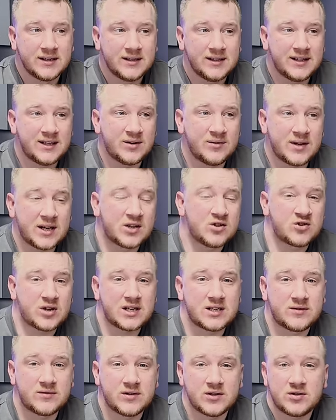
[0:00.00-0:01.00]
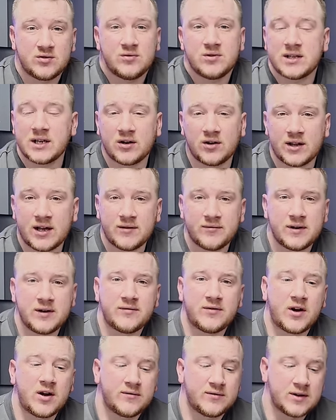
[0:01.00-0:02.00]
You know, they can transfer, as soon as they've got that
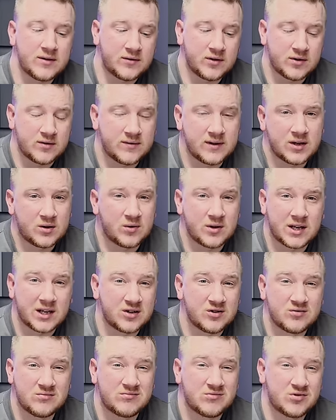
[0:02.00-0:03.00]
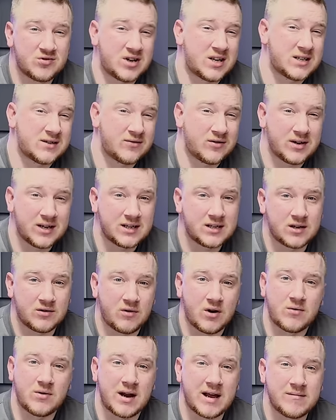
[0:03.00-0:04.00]
V5 and they've got the vehicle, they can transfer it into their
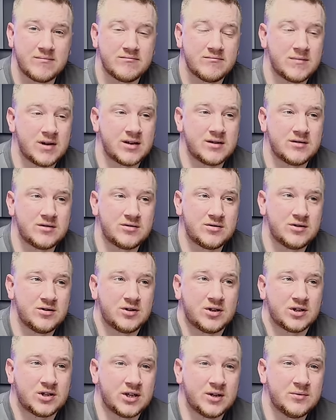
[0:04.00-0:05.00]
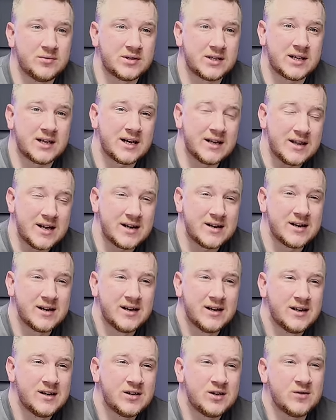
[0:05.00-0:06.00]
own name, and you could lose it, and then
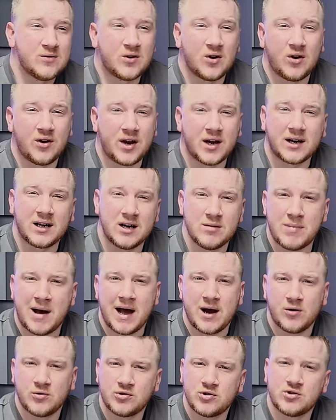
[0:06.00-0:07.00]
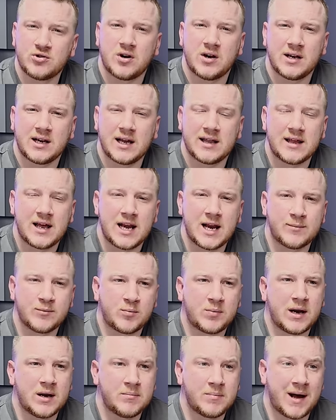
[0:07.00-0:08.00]
you've got an ugly battle to try and get that number
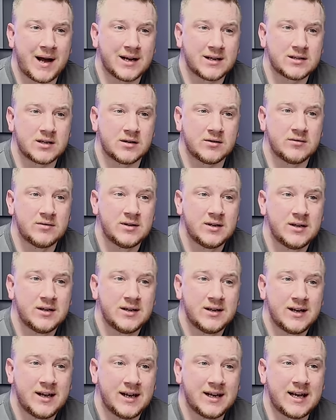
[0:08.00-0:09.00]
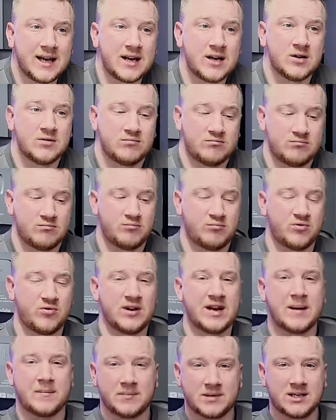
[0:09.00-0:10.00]
plate back. So again,
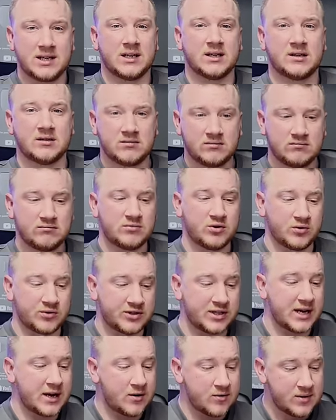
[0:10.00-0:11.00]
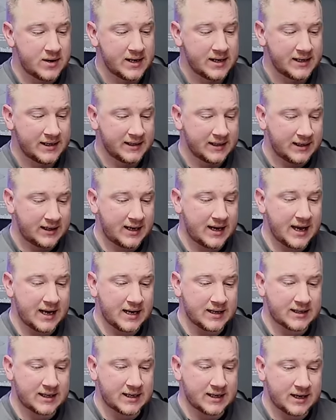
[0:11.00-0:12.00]
preempting your sale, get
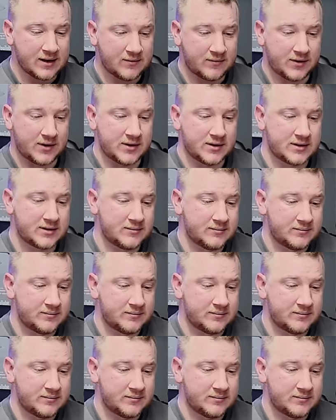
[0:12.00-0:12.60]
it done in advance.